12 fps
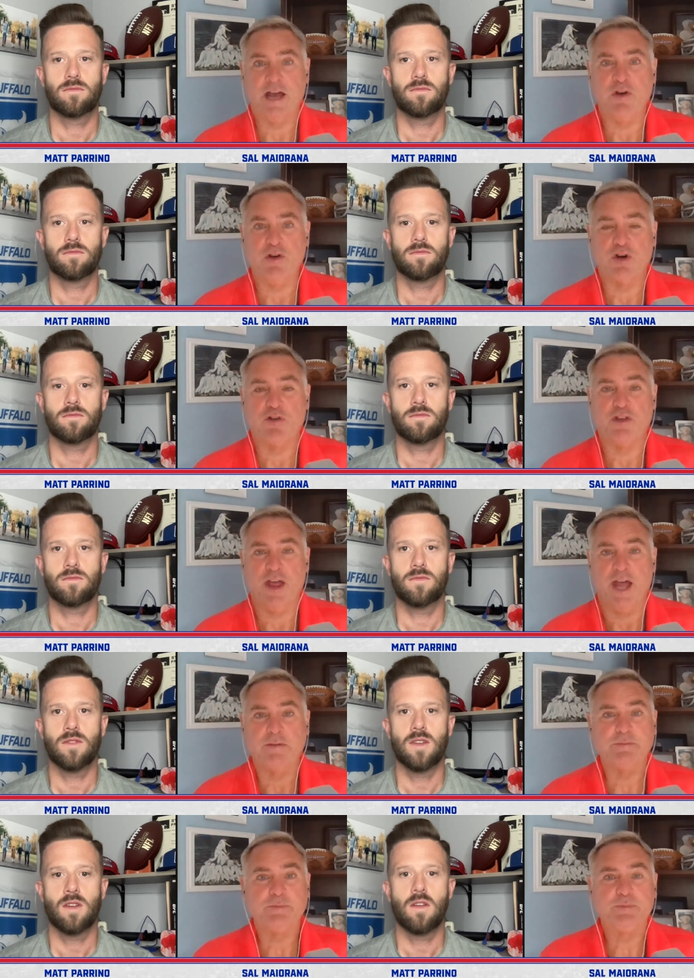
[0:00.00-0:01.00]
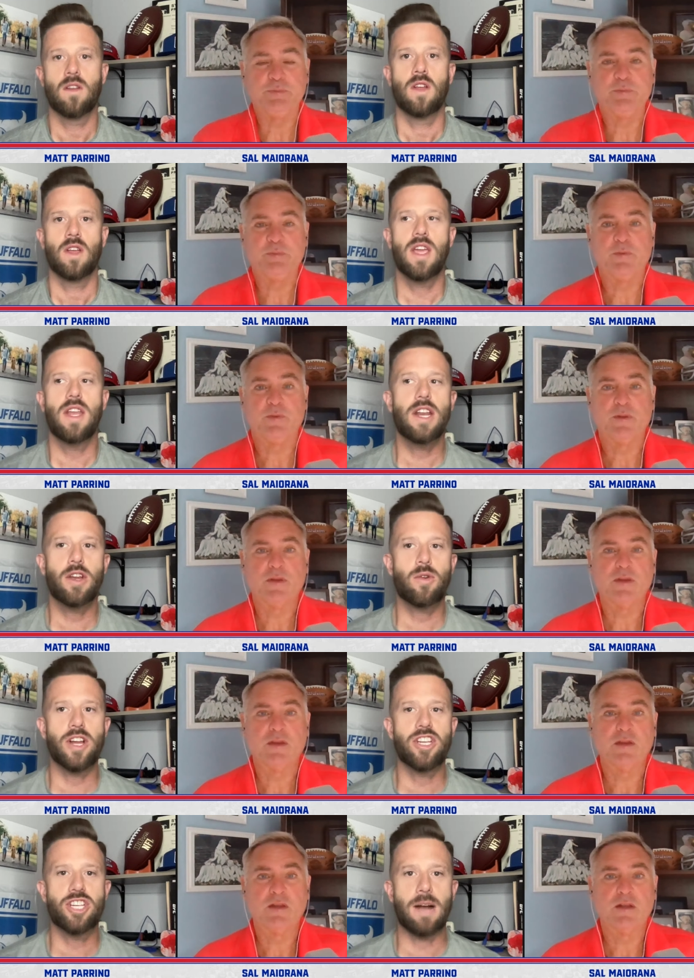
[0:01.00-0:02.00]
Speaker 1: on the hook for that.
Speaker 2: He did a
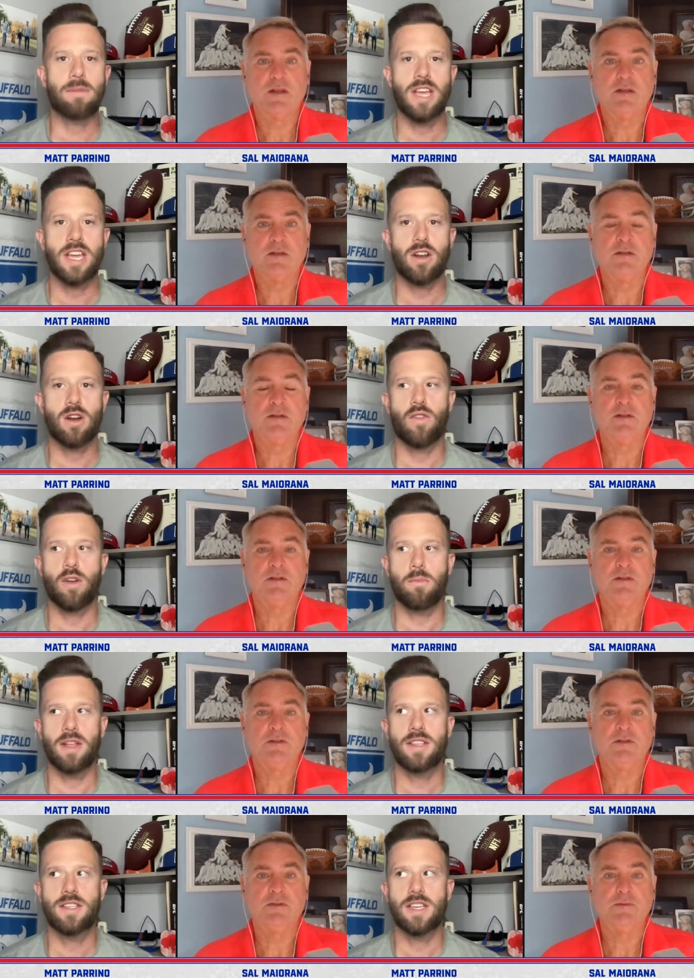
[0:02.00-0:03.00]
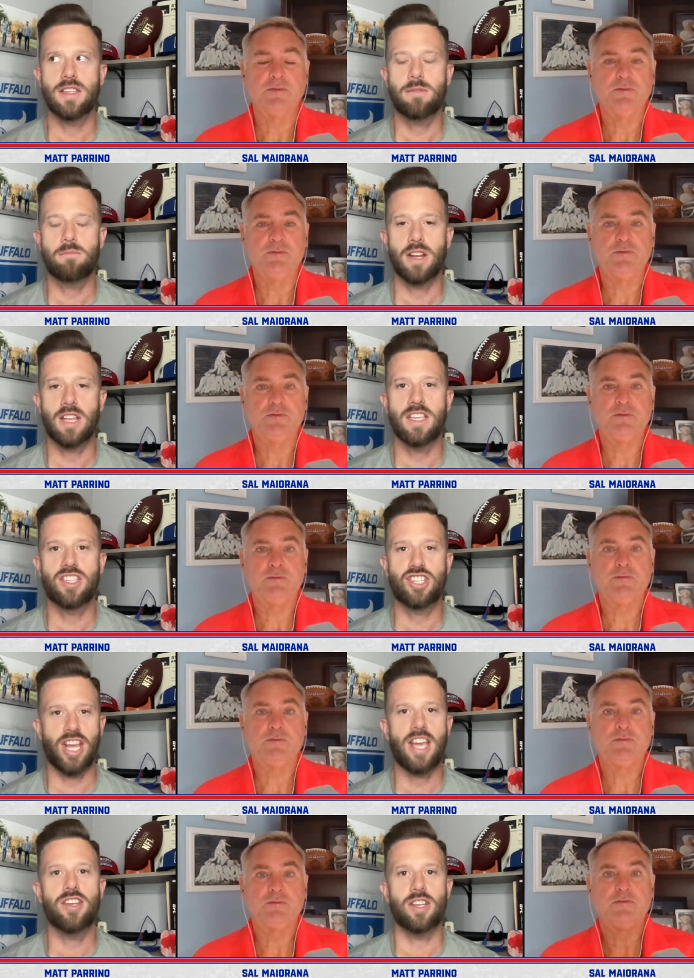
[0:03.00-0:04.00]
great job taking over at midseason, but he's
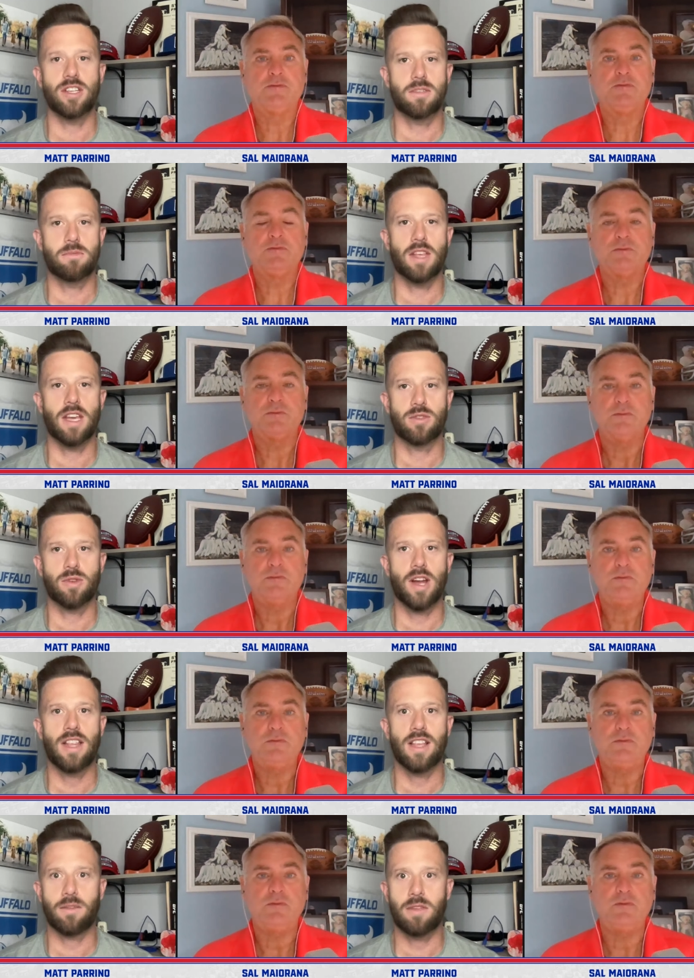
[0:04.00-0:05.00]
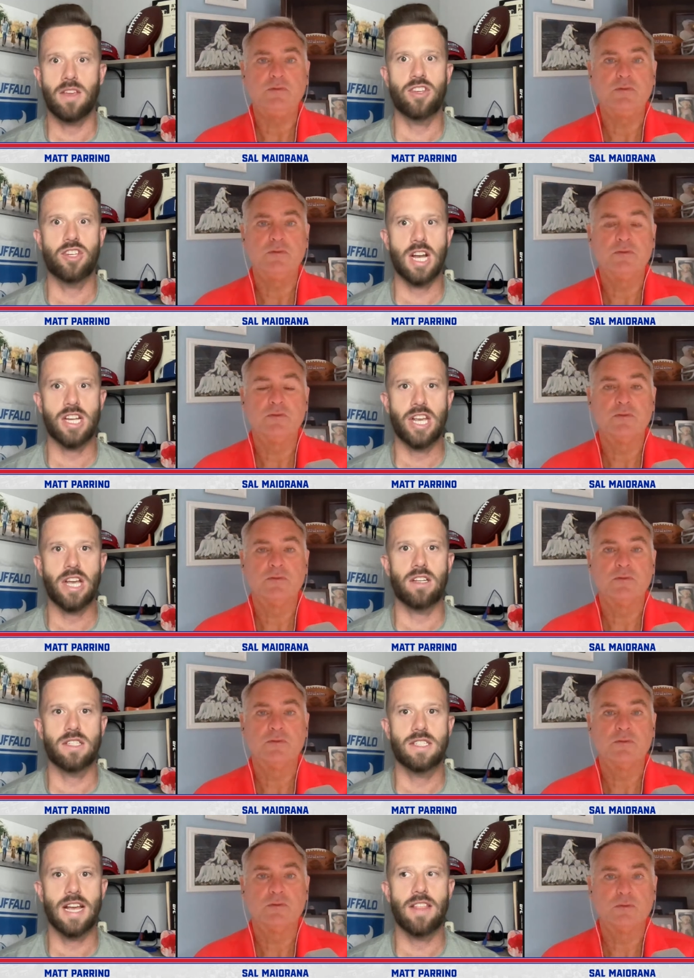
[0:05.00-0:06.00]
changing some things, right? Like even Josh
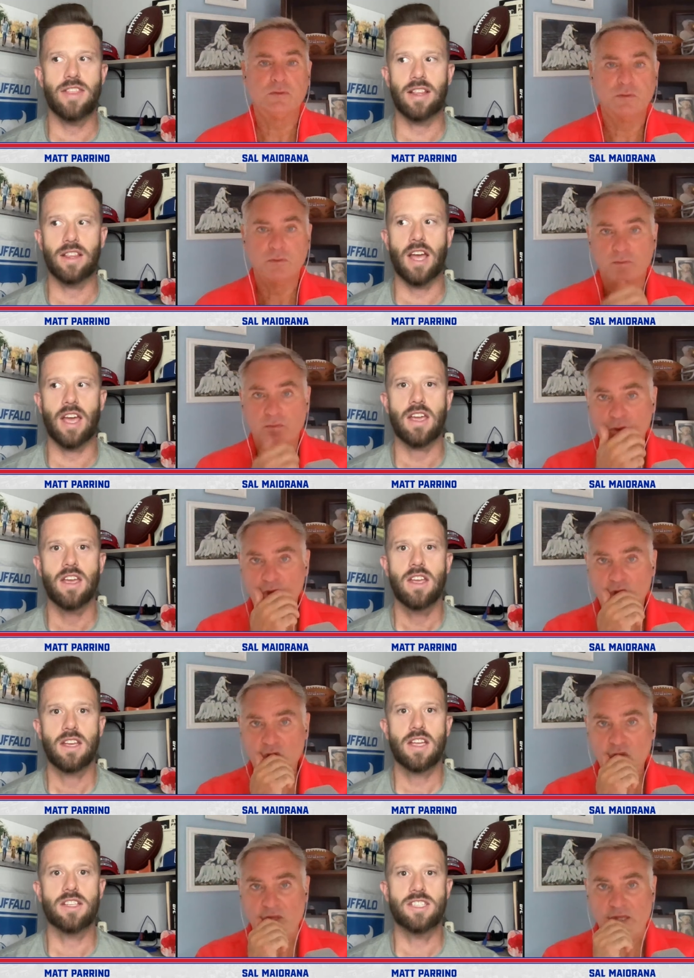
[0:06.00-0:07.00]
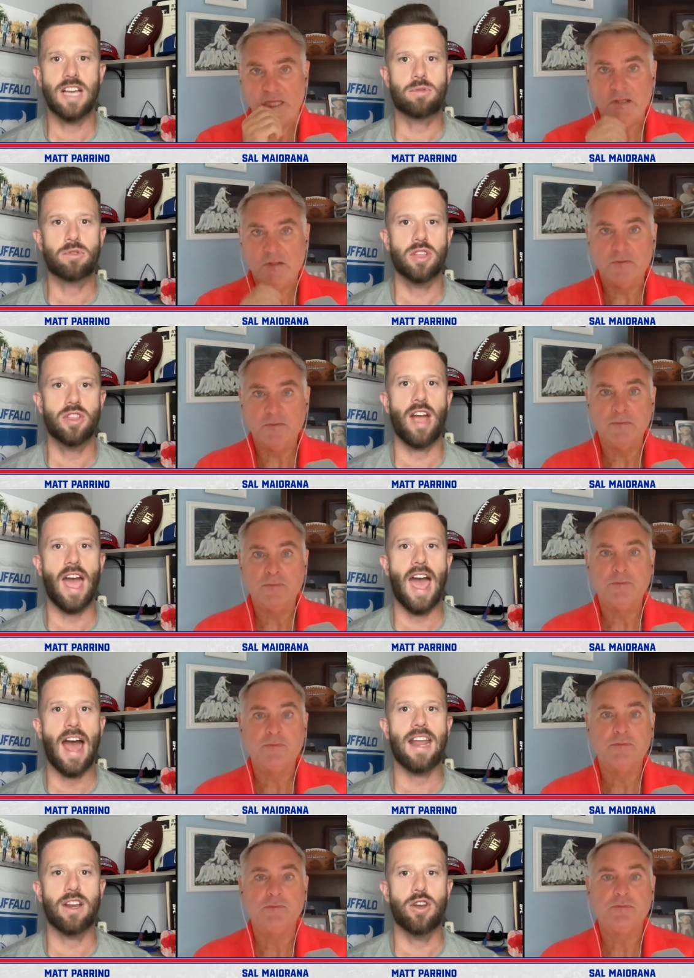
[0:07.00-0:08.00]
Allen said that, like conceptually, they're
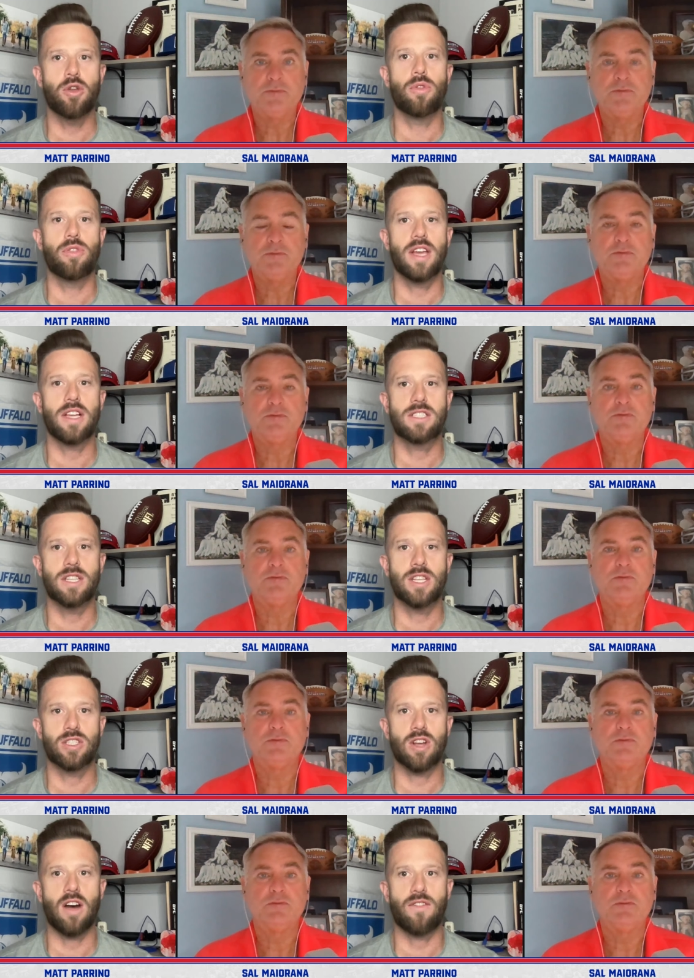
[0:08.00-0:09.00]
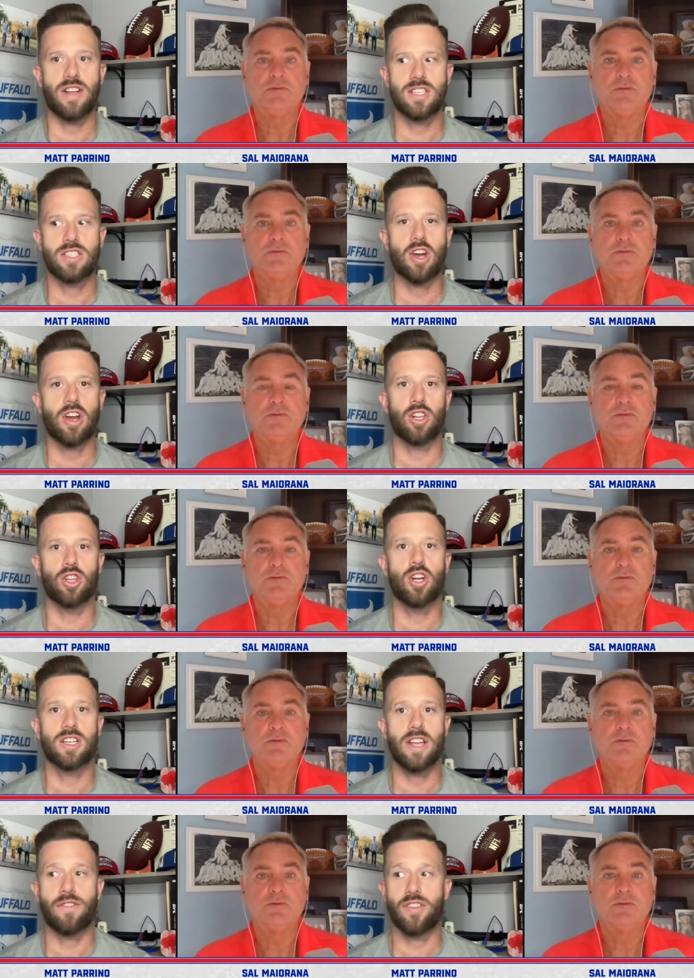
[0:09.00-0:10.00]
adding new things to this offense. It's going to
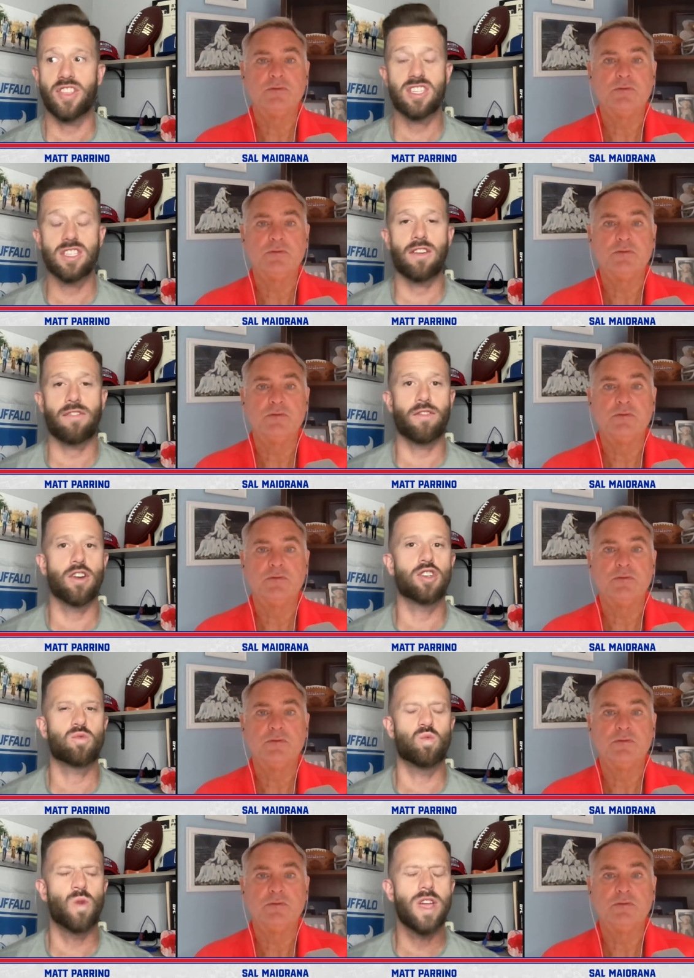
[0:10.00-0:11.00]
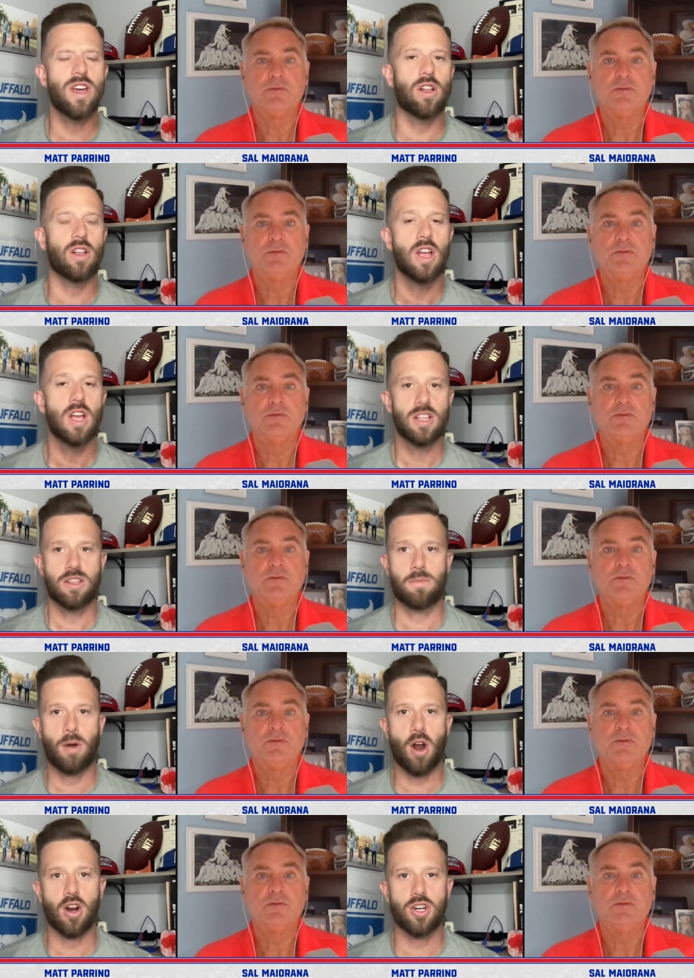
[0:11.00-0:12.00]
look different. This is the first real
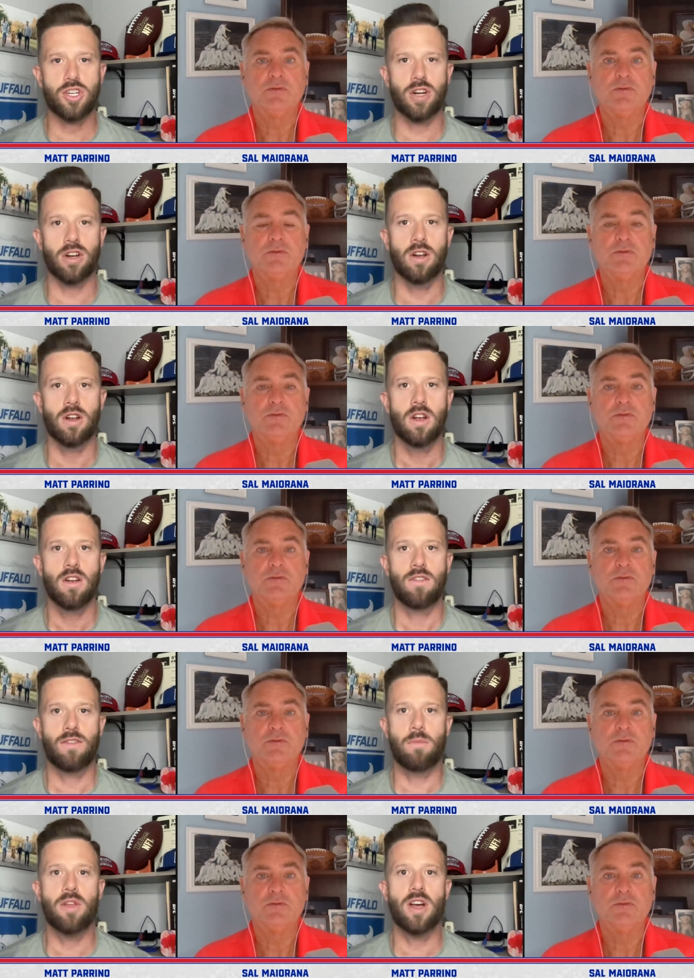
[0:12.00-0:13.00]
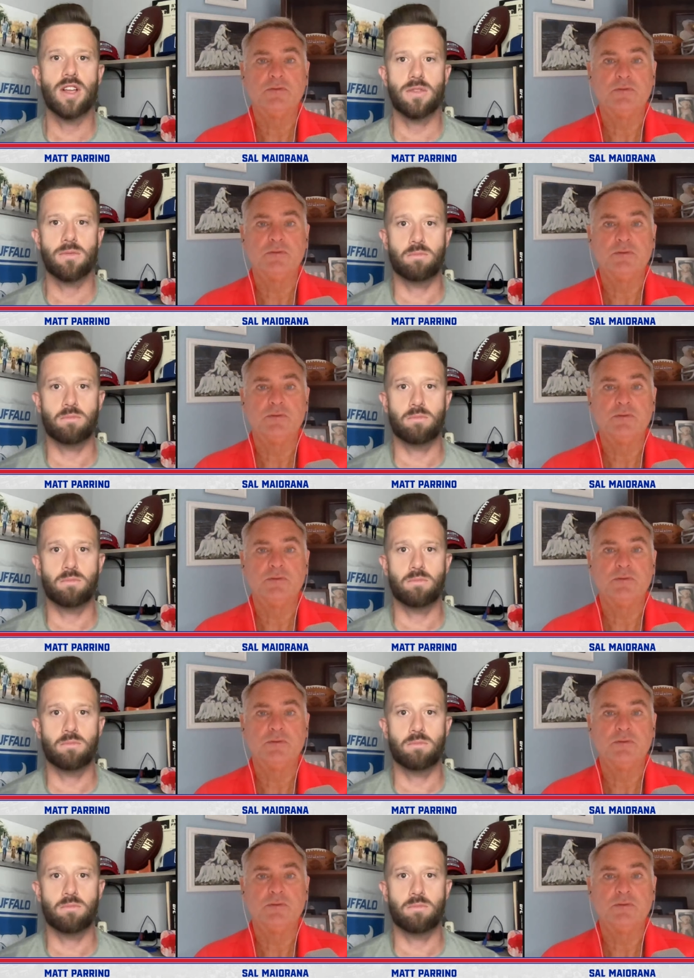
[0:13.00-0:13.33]
departure from the